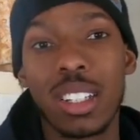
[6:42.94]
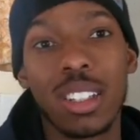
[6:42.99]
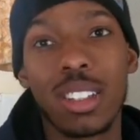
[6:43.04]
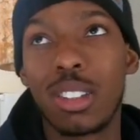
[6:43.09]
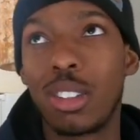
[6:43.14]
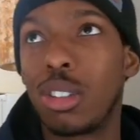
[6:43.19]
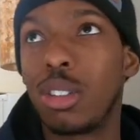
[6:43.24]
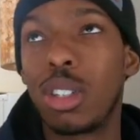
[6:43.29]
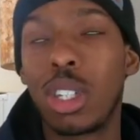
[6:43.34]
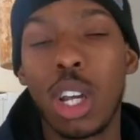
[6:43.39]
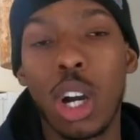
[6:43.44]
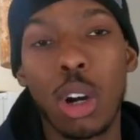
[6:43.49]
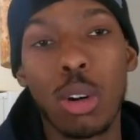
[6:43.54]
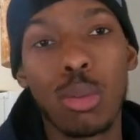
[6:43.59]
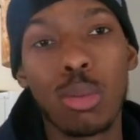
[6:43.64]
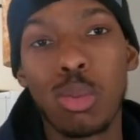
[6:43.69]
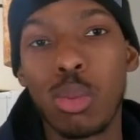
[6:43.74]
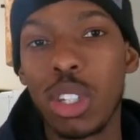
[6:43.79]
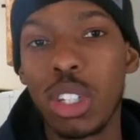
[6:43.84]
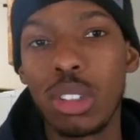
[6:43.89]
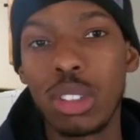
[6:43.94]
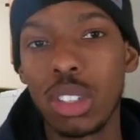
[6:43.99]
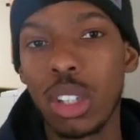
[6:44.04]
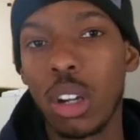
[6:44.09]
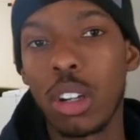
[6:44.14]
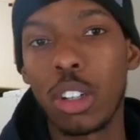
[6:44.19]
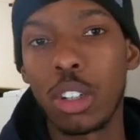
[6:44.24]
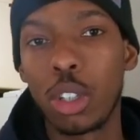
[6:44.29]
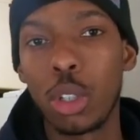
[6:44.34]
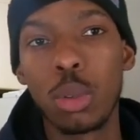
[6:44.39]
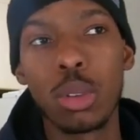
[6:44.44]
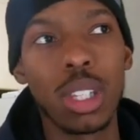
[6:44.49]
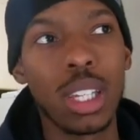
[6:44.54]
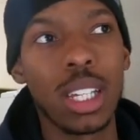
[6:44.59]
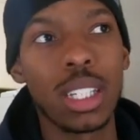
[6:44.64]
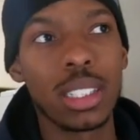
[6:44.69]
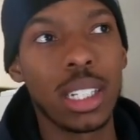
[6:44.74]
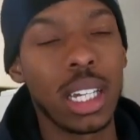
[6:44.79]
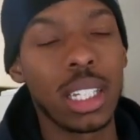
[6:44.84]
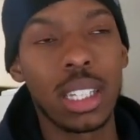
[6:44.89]
you know, when you start to do
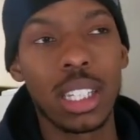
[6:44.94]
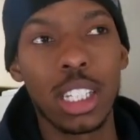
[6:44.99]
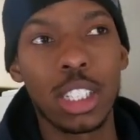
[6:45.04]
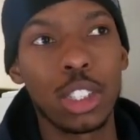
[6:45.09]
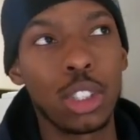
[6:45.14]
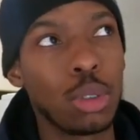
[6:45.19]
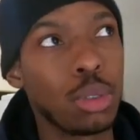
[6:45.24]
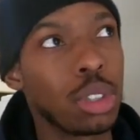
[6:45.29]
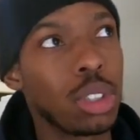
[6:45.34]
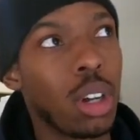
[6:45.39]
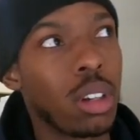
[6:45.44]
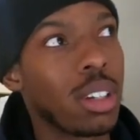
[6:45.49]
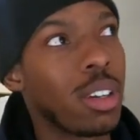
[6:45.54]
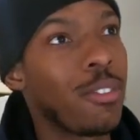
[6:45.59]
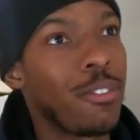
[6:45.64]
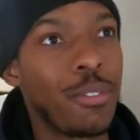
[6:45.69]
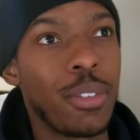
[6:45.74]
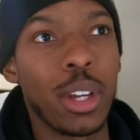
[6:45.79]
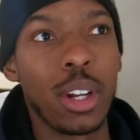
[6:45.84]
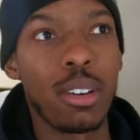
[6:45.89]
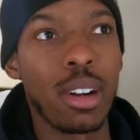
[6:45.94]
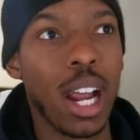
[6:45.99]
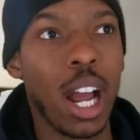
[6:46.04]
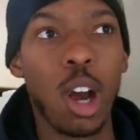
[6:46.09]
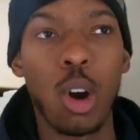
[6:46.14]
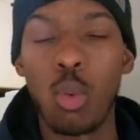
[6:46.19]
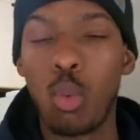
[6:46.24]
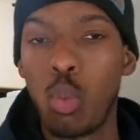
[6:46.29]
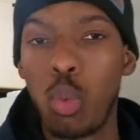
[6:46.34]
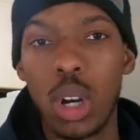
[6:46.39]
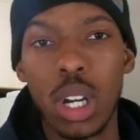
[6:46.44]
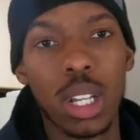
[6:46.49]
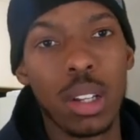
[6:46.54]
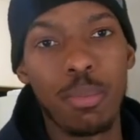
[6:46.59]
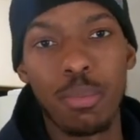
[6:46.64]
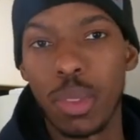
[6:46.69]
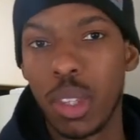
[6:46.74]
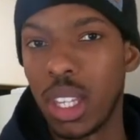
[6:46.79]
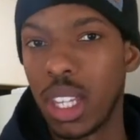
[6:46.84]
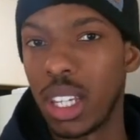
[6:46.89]
things like this, you start to figure out
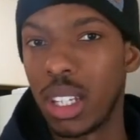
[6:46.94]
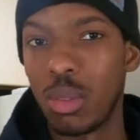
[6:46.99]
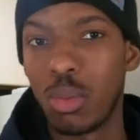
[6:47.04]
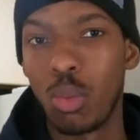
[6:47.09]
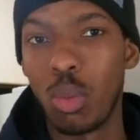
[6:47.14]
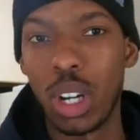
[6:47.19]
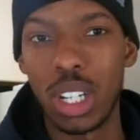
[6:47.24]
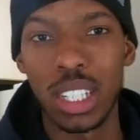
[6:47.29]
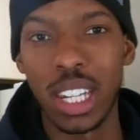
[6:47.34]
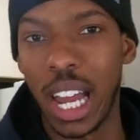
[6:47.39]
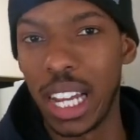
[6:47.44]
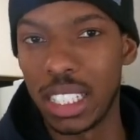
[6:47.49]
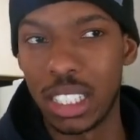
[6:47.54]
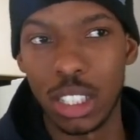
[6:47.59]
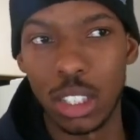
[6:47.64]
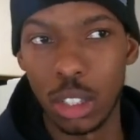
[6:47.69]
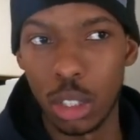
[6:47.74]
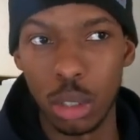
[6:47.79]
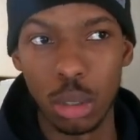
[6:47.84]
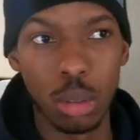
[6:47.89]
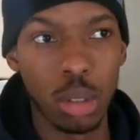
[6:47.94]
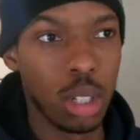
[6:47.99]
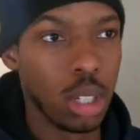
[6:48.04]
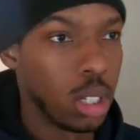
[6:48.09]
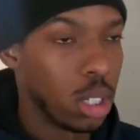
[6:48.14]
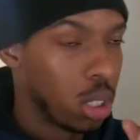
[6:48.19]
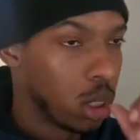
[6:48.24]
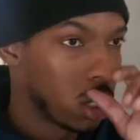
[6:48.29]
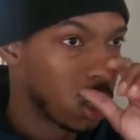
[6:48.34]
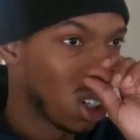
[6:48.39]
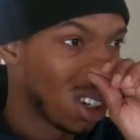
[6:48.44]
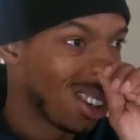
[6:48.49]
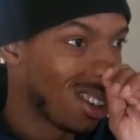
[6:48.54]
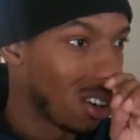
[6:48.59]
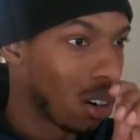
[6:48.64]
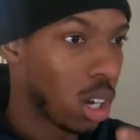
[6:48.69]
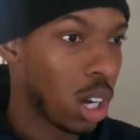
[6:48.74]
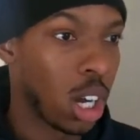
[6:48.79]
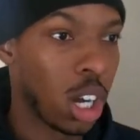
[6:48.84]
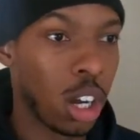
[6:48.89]
what and what not to do.
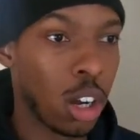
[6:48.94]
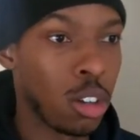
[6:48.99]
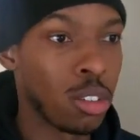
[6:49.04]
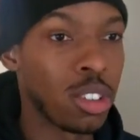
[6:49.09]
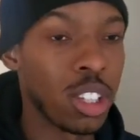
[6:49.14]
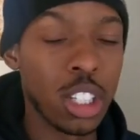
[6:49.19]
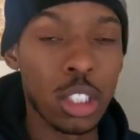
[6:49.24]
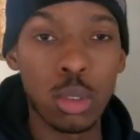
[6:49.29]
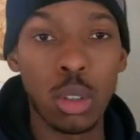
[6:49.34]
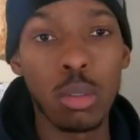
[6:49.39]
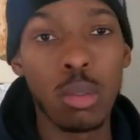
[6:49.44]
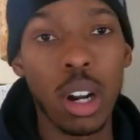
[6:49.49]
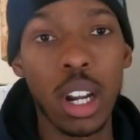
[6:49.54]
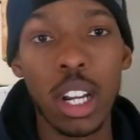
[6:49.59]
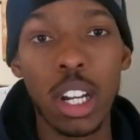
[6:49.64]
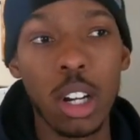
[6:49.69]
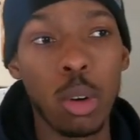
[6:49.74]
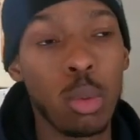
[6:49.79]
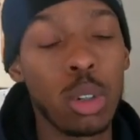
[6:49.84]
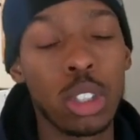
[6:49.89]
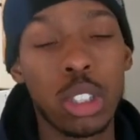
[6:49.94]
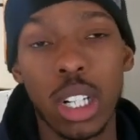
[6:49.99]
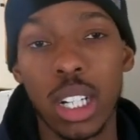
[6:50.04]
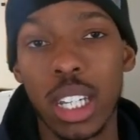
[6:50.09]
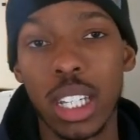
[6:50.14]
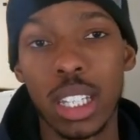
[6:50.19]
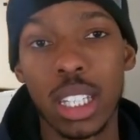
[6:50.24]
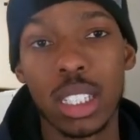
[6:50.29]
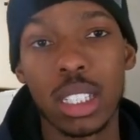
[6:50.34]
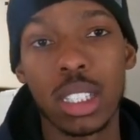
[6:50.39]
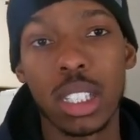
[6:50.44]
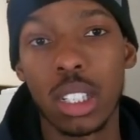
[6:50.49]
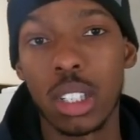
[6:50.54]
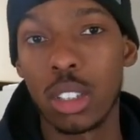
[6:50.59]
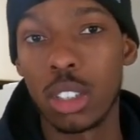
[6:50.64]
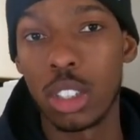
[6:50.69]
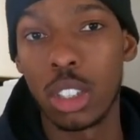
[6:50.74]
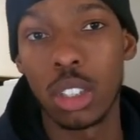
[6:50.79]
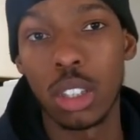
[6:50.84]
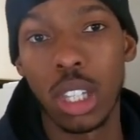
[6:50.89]
So um, this one right here, we're trying to get this
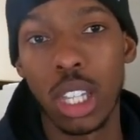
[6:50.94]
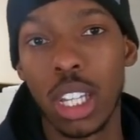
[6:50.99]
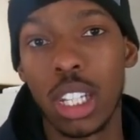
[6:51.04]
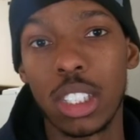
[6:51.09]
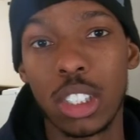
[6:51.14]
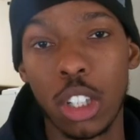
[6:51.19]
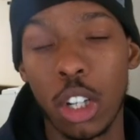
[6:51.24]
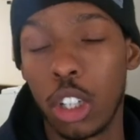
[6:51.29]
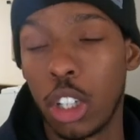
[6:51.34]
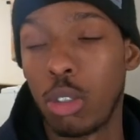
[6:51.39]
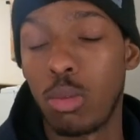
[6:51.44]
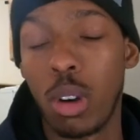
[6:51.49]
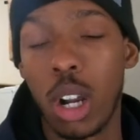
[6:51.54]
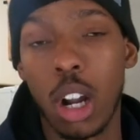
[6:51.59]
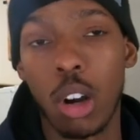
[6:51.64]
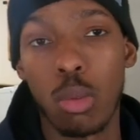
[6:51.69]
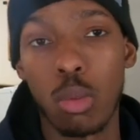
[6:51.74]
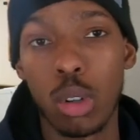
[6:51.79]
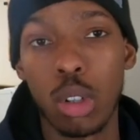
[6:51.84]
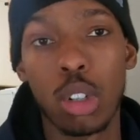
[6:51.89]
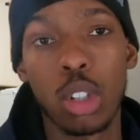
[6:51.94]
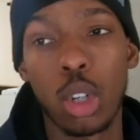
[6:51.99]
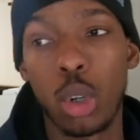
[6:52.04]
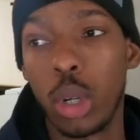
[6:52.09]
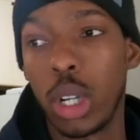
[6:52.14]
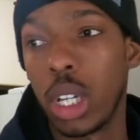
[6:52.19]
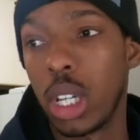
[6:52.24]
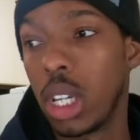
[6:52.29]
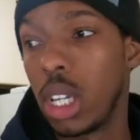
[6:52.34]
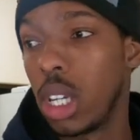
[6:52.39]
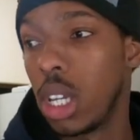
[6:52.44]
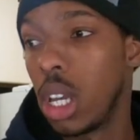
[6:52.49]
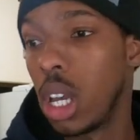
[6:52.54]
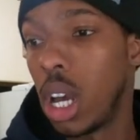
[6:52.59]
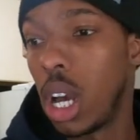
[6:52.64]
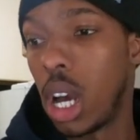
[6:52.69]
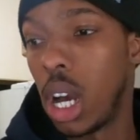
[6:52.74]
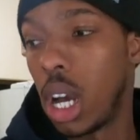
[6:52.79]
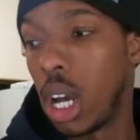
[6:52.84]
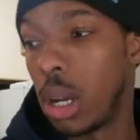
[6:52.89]
thing turned around real quick.
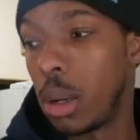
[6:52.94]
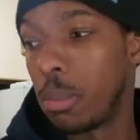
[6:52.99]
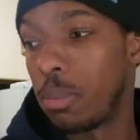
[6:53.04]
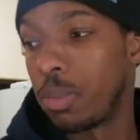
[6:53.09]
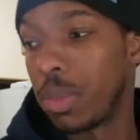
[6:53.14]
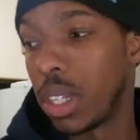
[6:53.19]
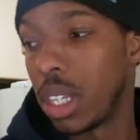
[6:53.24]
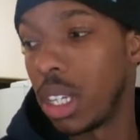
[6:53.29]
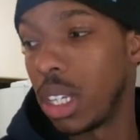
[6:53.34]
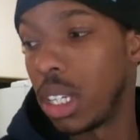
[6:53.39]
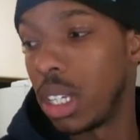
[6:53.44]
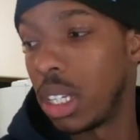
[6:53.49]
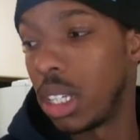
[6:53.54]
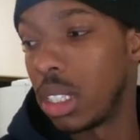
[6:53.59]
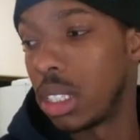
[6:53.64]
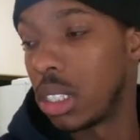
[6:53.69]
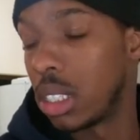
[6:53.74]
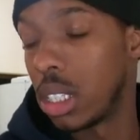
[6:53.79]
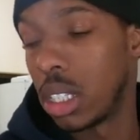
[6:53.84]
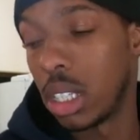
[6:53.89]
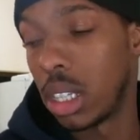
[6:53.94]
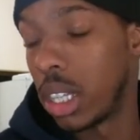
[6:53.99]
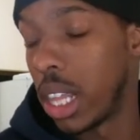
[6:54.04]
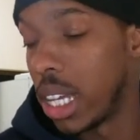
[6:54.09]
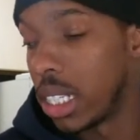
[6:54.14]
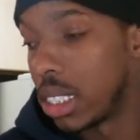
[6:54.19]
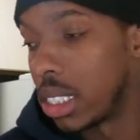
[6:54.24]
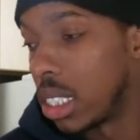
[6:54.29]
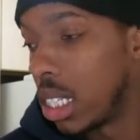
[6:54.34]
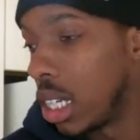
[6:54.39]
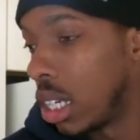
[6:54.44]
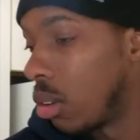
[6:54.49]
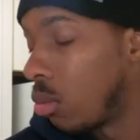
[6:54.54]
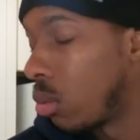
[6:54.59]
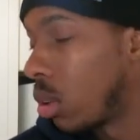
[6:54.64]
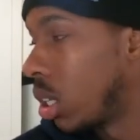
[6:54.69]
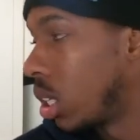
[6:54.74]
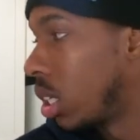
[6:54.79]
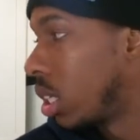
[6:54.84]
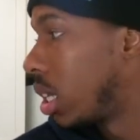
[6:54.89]
Um, that's it,
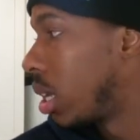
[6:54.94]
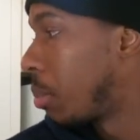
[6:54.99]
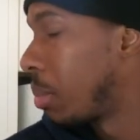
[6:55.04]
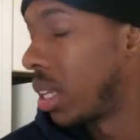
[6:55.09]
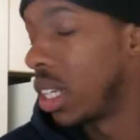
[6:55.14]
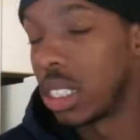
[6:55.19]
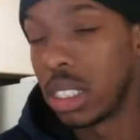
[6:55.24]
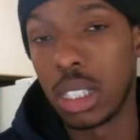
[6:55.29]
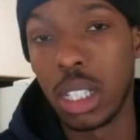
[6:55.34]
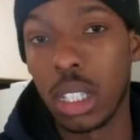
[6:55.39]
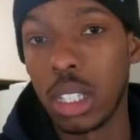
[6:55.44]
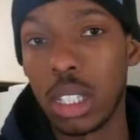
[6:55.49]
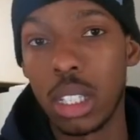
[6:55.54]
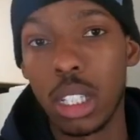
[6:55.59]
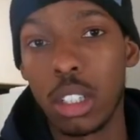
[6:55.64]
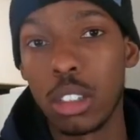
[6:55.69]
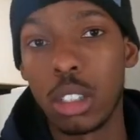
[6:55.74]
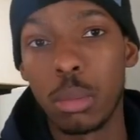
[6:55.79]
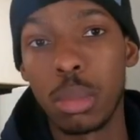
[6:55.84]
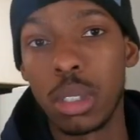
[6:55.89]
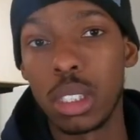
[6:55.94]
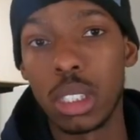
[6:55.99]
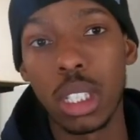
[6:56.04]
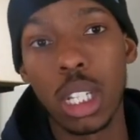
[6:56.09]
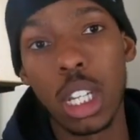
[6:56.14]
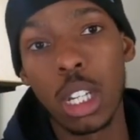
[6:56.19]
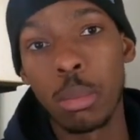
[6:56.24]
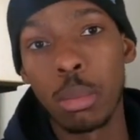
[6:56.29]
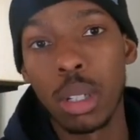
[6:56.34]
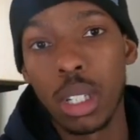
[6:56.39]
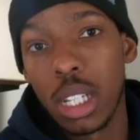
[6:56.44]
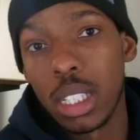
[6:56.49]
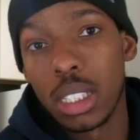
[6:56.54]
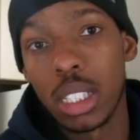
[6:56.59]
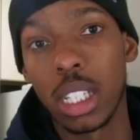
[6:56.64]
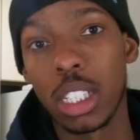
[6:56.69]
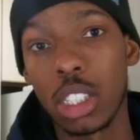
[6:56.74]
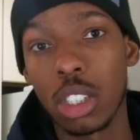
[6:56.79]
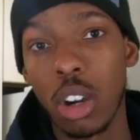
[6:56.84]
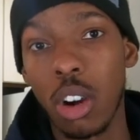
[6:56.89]
really. I mean, there's nothing else to be said, but let's
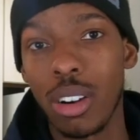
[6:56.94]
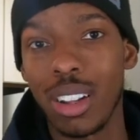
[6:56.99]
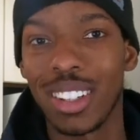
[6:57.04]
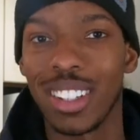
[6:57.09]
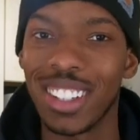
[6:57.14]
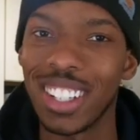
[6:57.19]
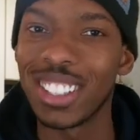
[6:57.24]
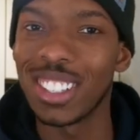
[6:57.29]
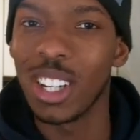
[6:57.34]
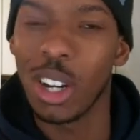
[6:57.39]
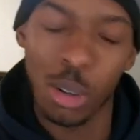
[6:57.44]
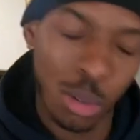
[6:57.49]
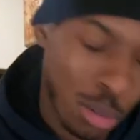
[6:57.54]
get started. Let's go.